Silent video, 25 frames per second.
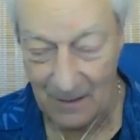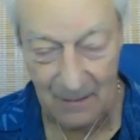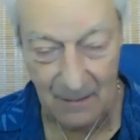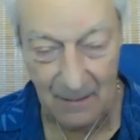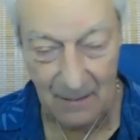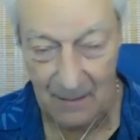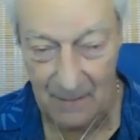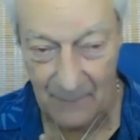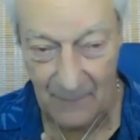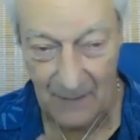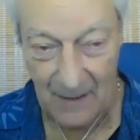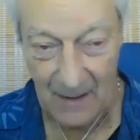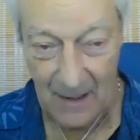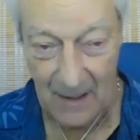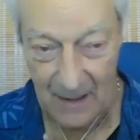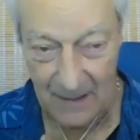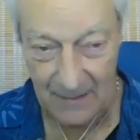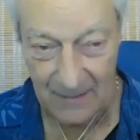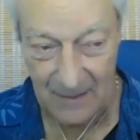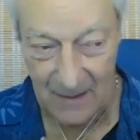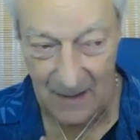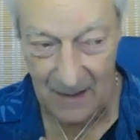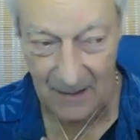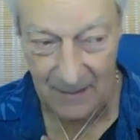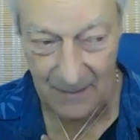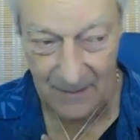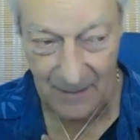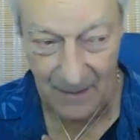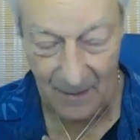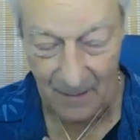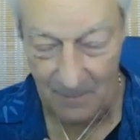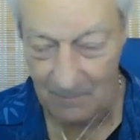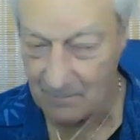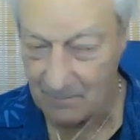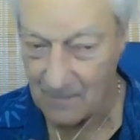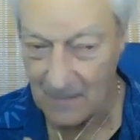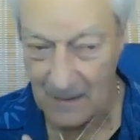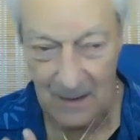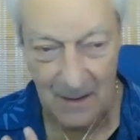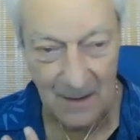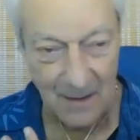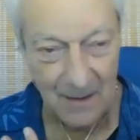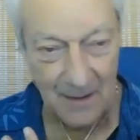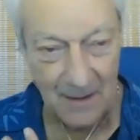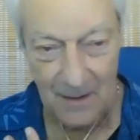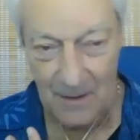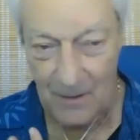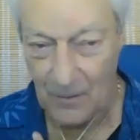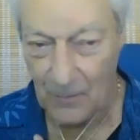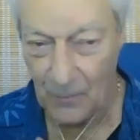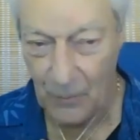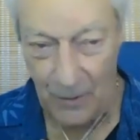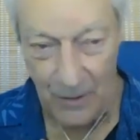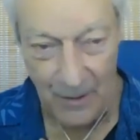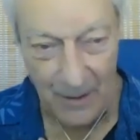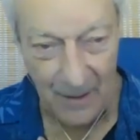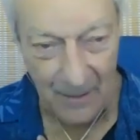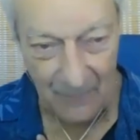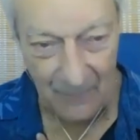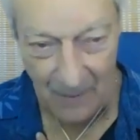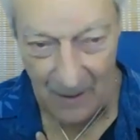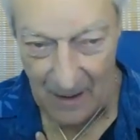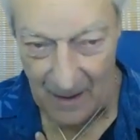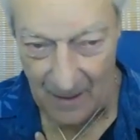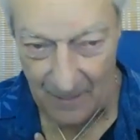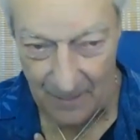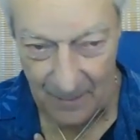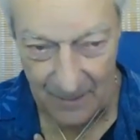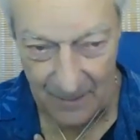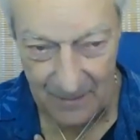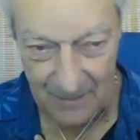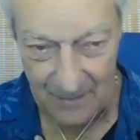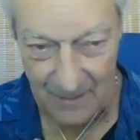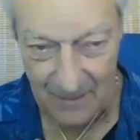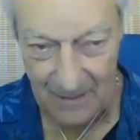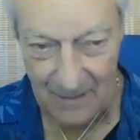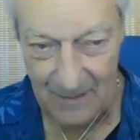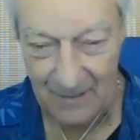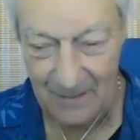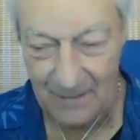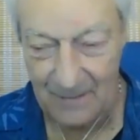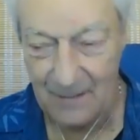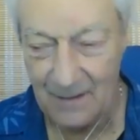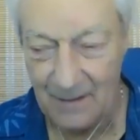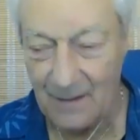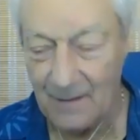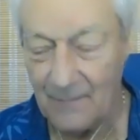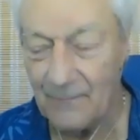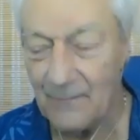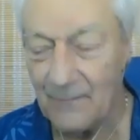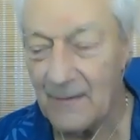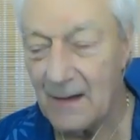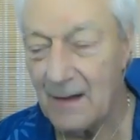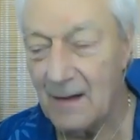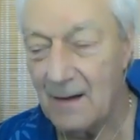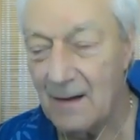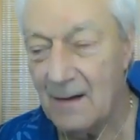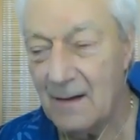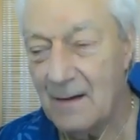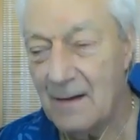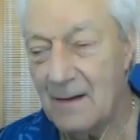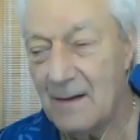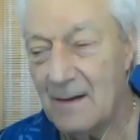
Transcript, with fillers: I, if I hadn't had them, would have never happened. And uh, mm.